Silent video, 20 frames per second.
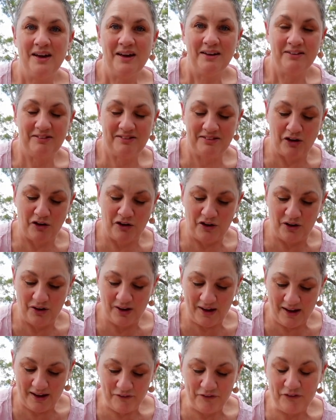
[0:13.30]
so
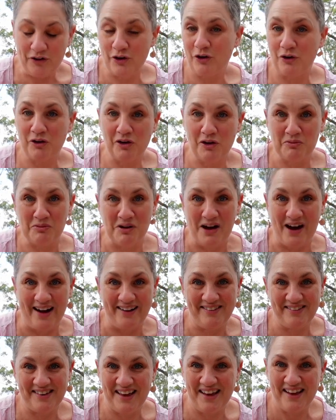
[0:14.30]
if you're a
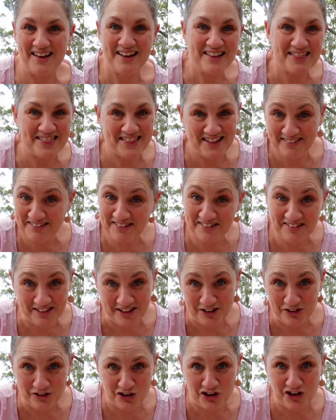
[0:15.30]
writer, this is
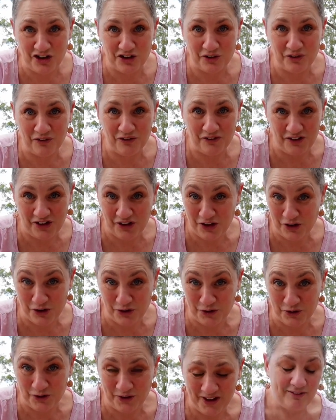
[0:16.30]
the journal for
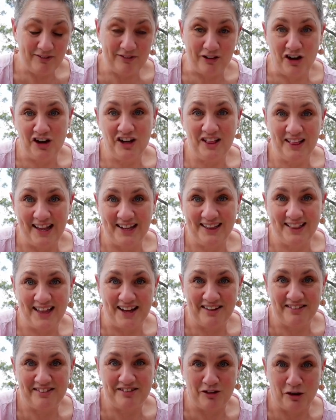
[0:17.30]
you. Don't let
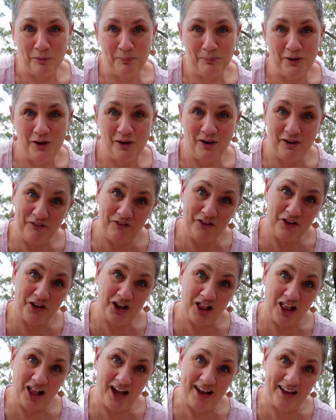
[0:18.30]
that stop you if you
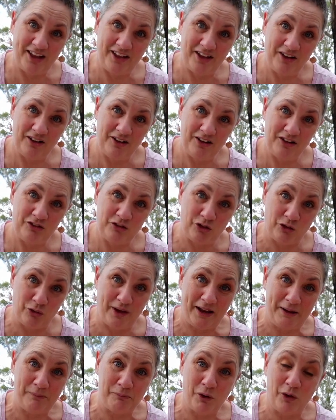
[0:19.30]
like
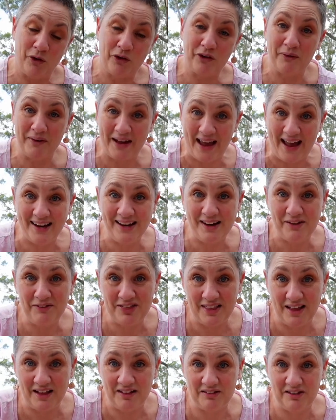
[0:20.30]
doing more creative
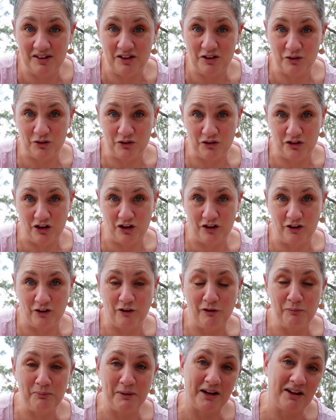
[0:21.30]
things in your
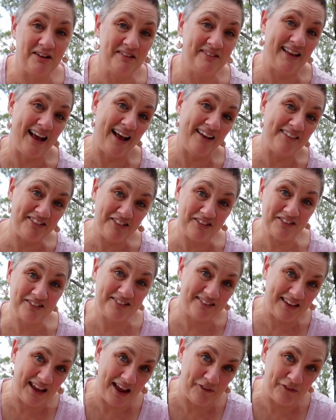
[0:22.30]
journal, because as you'll
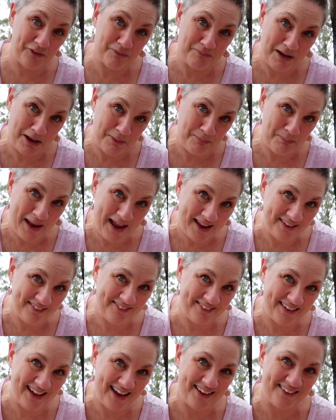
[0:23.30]
see from my pen
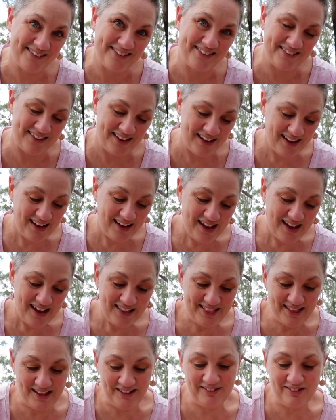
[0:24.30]
test,
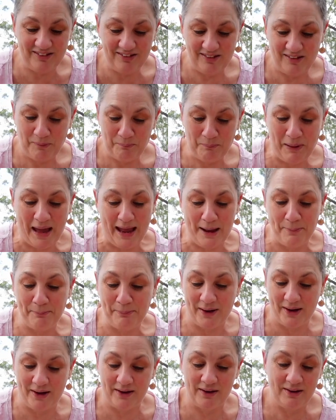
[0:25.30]
this
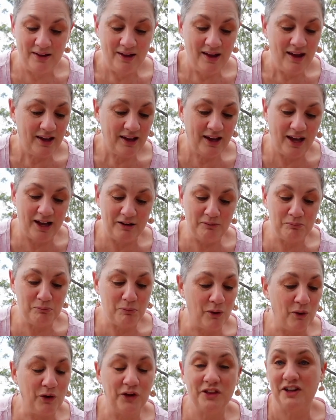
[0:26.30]
paper can
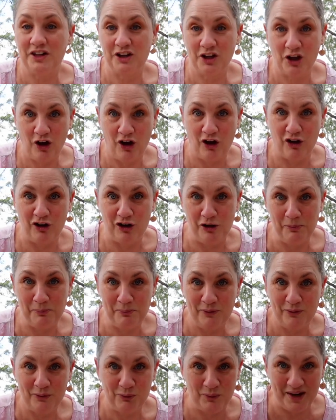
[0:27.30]
more than cope
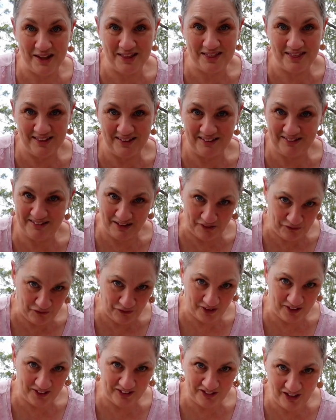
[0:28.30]
with
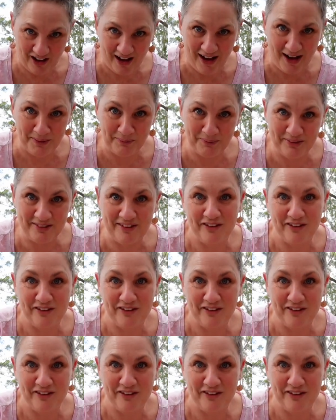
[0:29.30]
different types